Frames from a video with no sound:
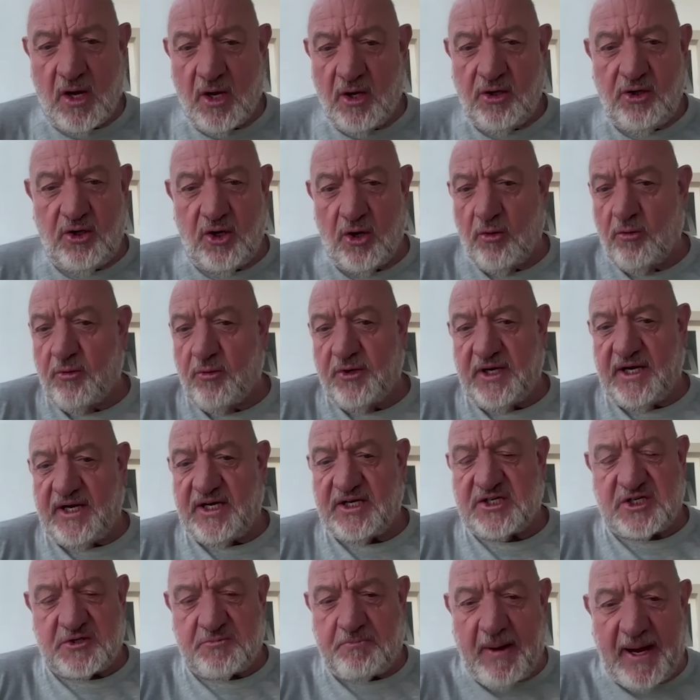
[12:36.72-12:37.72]
would
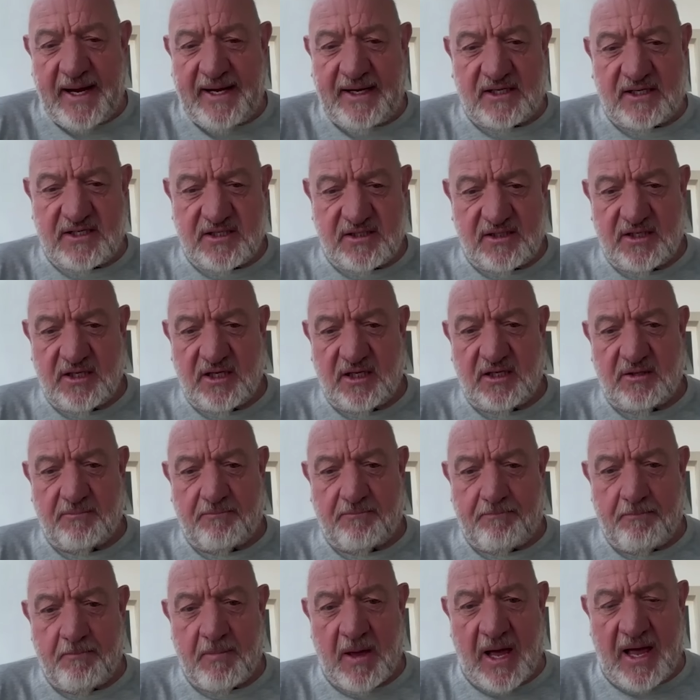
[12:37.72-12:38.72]
expect that
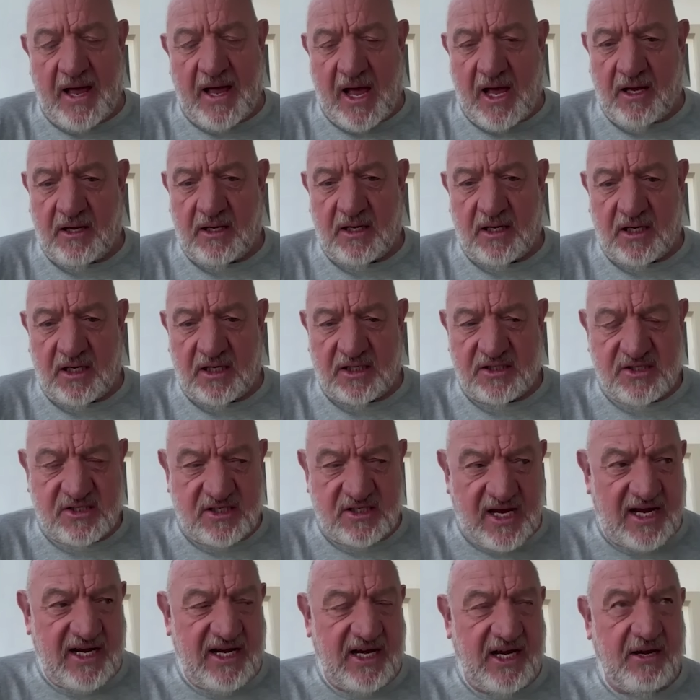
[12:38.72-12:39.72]
a
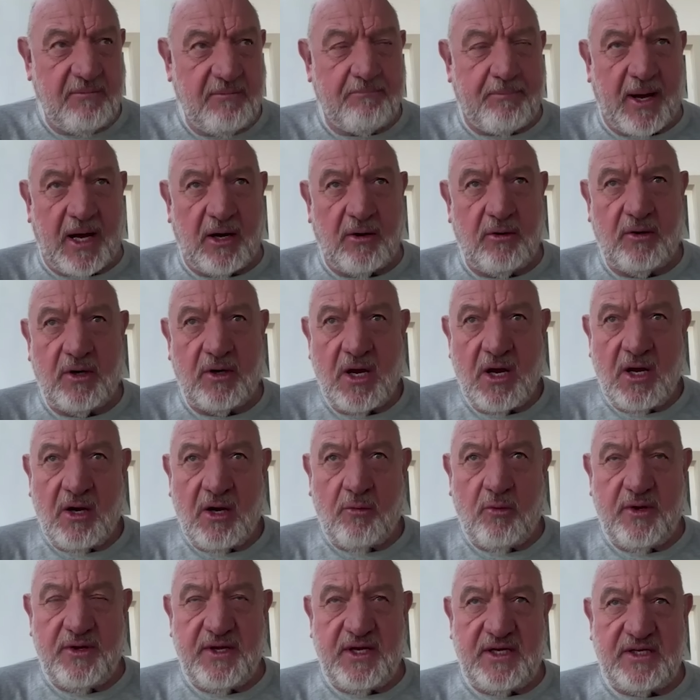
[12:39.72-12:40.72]
sailing boat
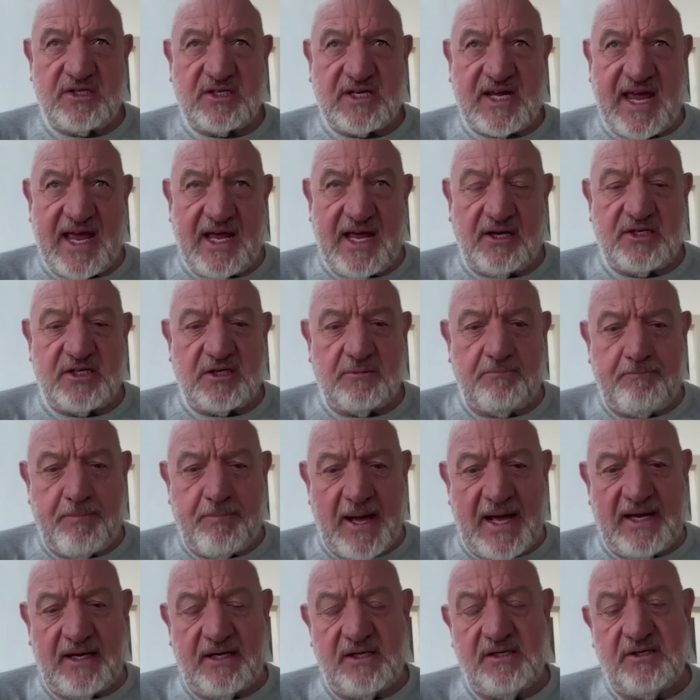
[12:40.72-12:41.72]
with its
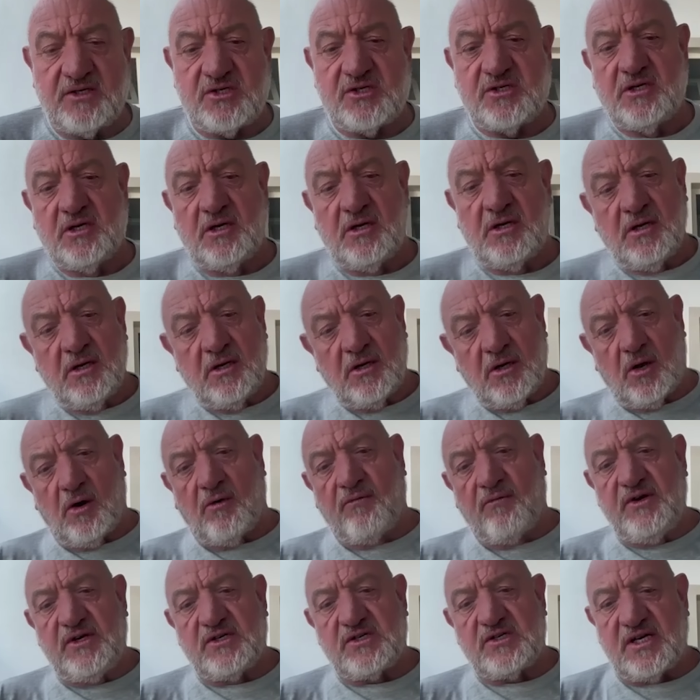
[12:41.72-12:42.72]
counterbalance,
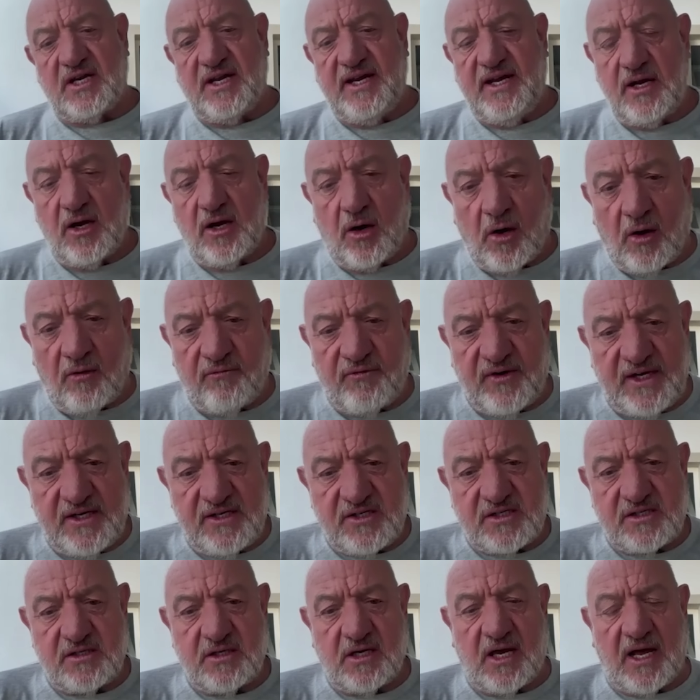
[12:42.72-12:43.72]
obviously, of
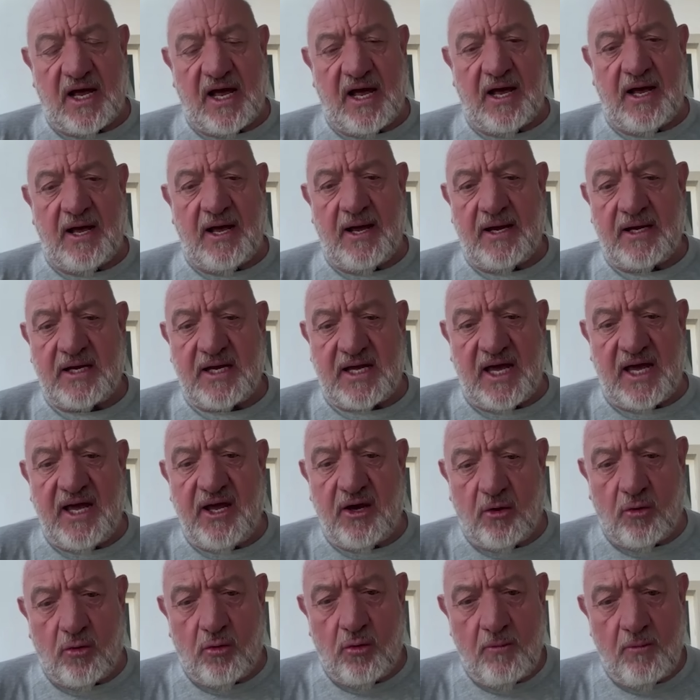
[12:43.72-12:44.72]
its
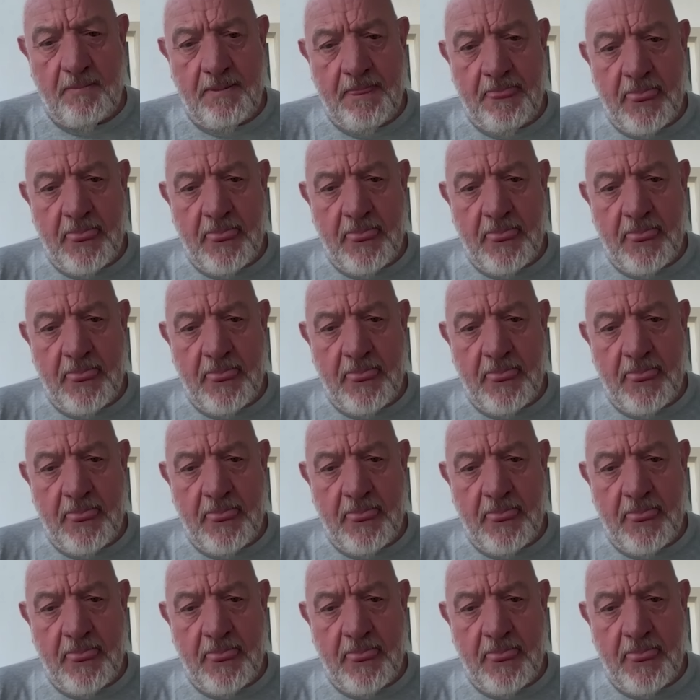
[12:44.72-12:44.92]
keel,